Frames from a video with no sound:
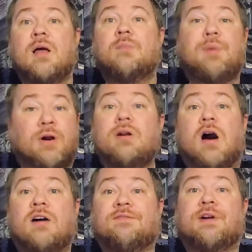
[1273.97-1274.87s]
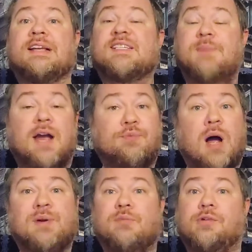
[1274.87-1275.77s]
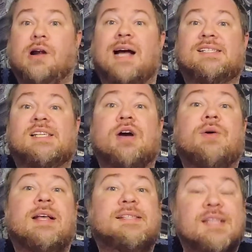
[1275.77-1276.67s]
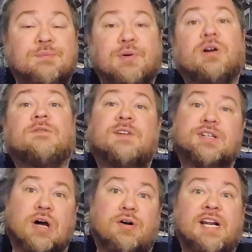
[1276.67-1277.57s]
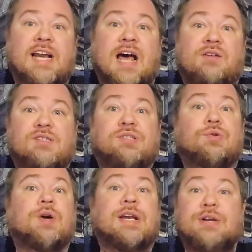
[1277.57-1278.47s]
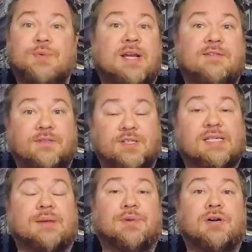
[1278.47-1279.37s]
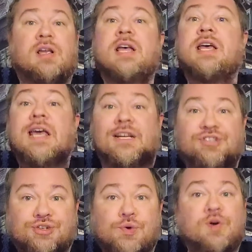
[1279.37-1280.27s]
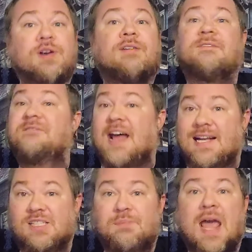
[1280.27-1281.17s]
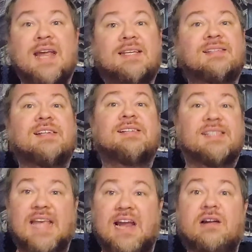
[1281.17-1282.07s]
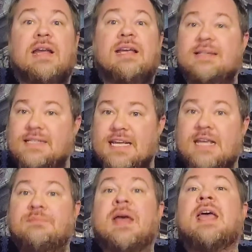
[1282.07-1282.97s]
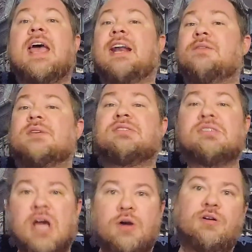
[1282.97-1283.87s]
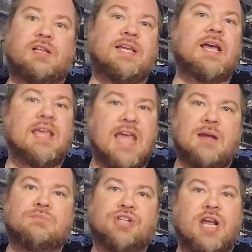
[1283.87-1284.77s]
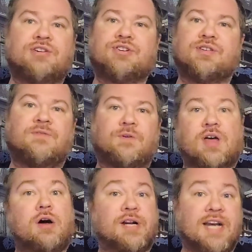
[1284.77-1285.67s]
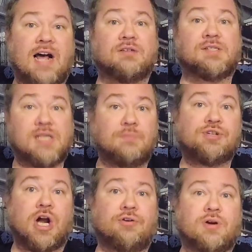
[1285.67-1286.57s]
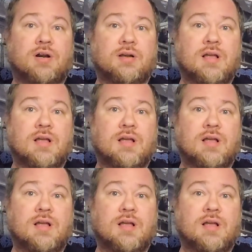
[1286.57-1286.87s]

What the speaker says: Burnt Offerings by Robert Marasco is the perfect haunted house story to read for summer. It's short, fast-paced, scary, deep, and it was totally a game changer for the haunted house subgenre.